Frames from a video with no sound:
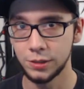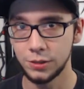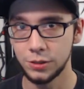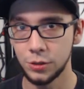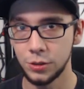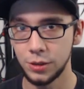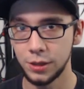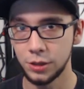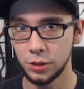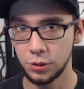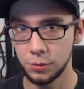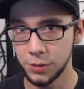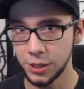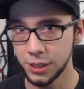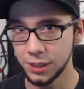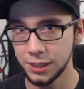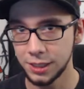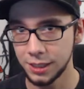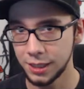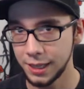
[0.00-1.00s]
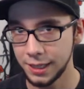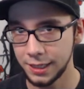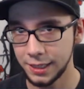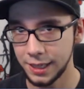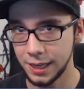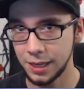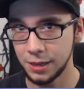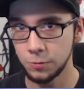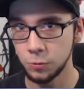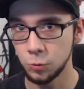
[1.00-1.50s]
So in your mid to late
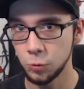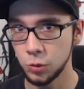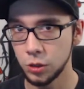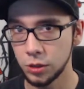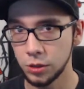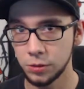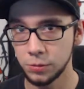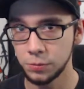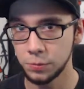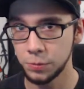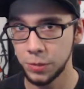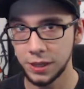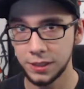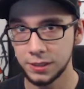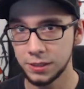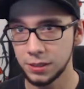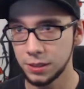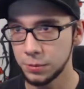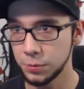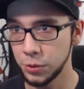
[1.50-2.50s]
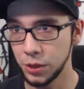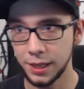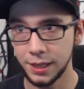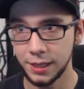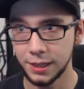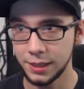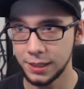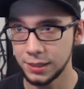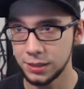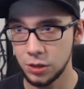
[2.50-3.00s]
game, we're basically
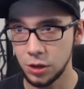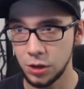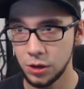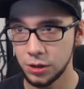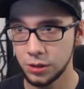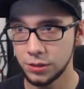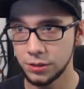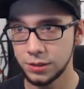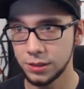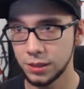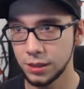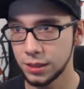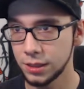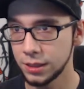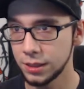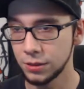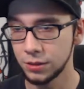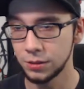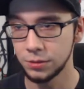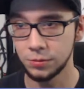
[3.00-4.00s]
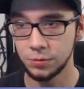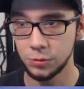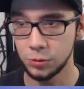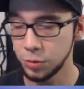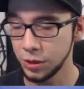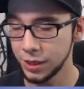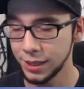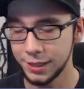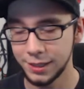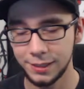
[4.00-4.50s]
playing these cards, they're
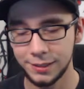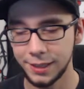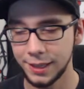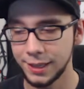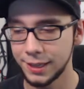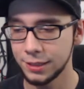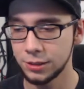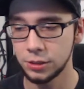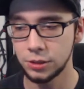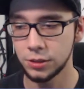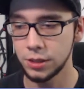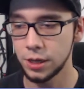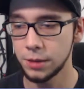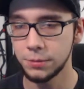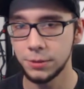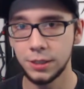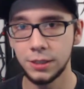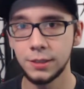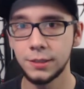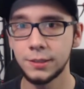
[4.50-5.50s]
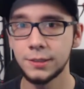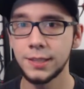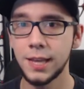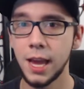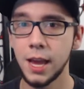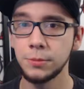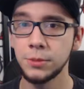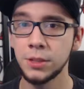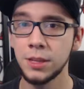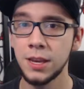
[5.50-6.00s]
playing these lands, they're coming in untapped,